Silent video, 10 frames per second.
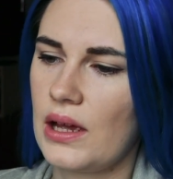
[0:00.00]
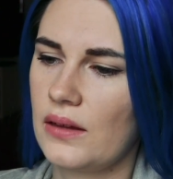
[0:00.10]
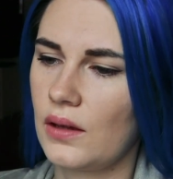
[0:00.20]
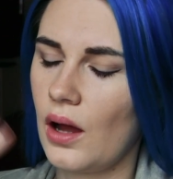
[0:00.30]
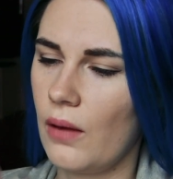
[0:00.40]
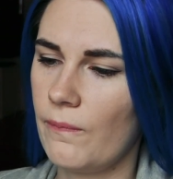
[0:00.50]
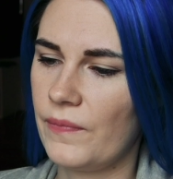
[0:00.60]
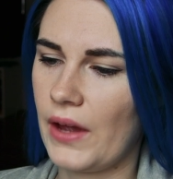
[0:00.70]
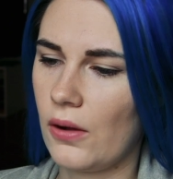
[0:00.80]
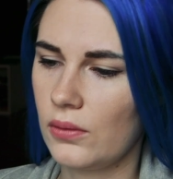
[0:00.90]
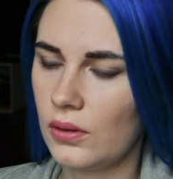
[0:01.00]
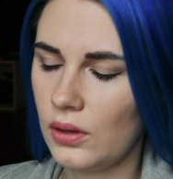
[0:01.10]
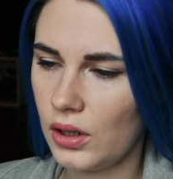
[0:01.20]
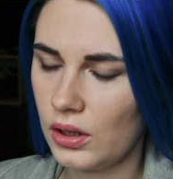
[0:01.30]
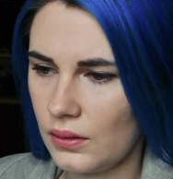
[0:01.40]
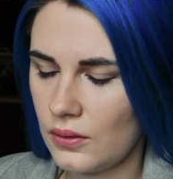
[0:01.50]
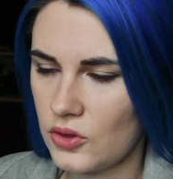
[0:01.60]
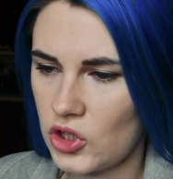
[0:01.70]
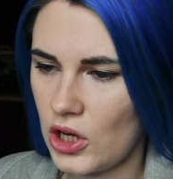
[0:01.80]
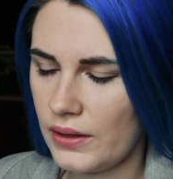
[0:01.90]
has calmed down a lot. The
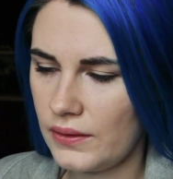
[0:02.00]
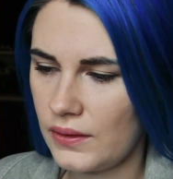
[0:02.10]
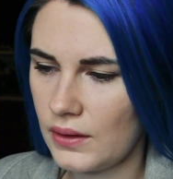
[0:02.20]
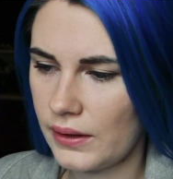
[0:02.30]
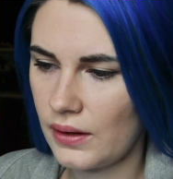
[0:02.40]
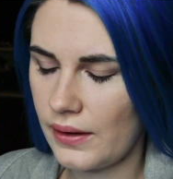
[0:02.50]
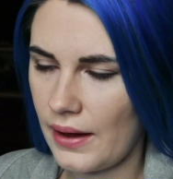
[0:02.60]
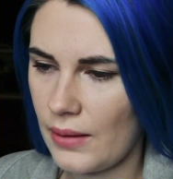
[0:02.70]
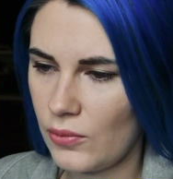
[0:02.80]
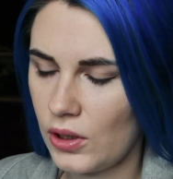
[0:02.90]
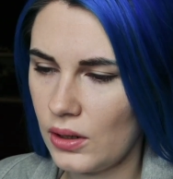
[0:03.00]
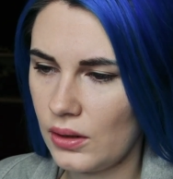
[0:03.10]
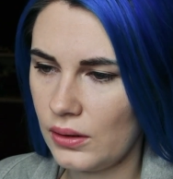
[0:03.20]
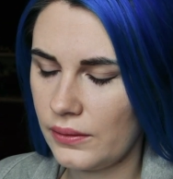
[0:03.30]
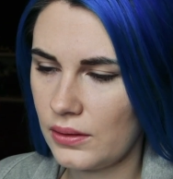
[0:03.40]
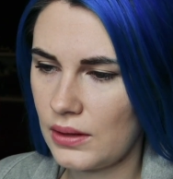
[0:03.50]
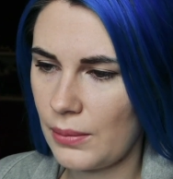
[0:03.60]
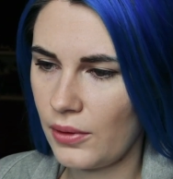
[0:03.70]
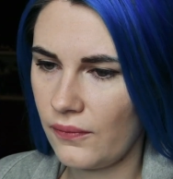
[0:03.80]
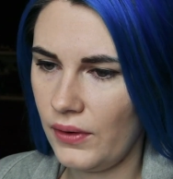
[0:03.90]
shots, like the camera,
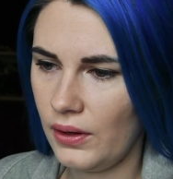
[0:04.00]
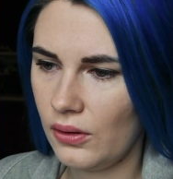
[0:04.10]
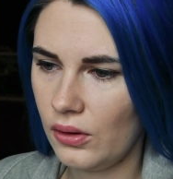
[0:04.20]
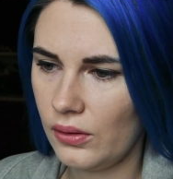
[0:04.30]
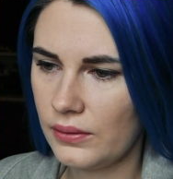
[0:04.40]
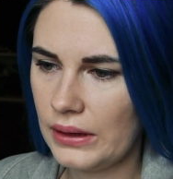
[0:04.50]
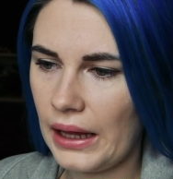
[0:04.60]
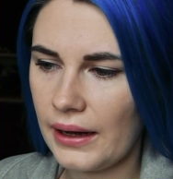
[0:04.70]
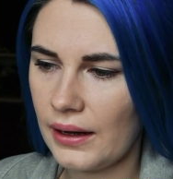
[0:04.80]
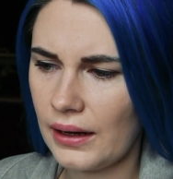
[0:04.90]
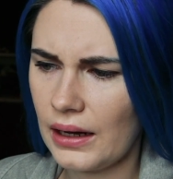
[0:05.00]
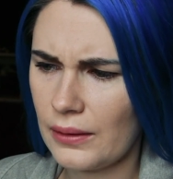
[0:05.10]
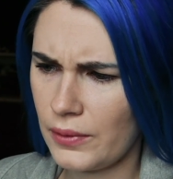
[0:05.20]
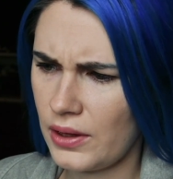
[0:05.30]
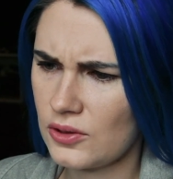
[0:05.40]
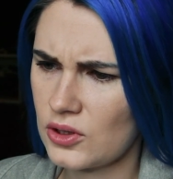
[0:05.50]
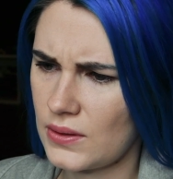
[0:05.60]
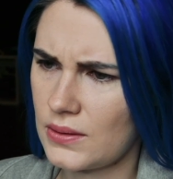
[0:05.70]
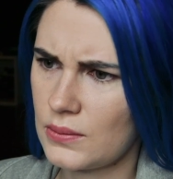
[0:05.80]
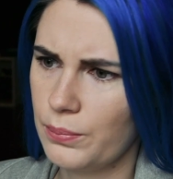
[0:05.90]
depth of field, lighting, everything is
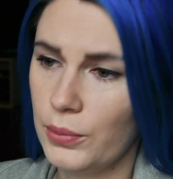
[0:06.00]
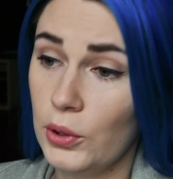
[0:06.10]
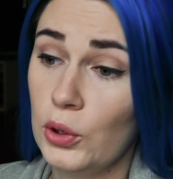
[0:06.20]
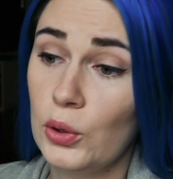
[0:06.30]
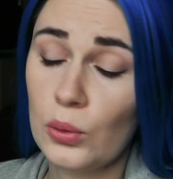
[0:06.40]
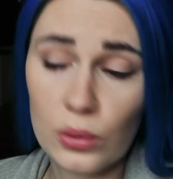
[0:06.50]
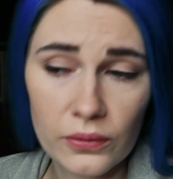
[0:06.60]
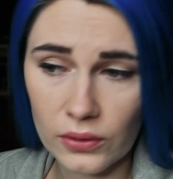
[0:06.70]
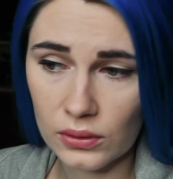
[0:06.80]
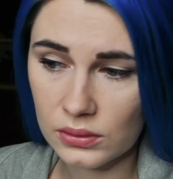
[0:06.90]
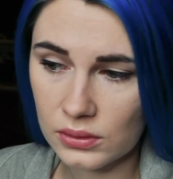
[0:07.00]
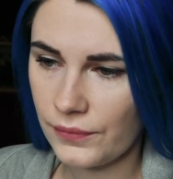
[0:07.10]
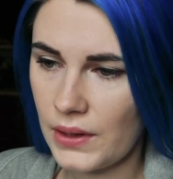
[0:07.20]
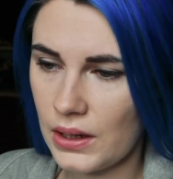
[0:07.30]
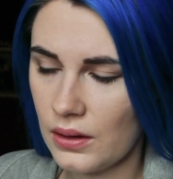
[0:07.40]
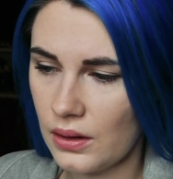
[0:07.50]
just beautiful in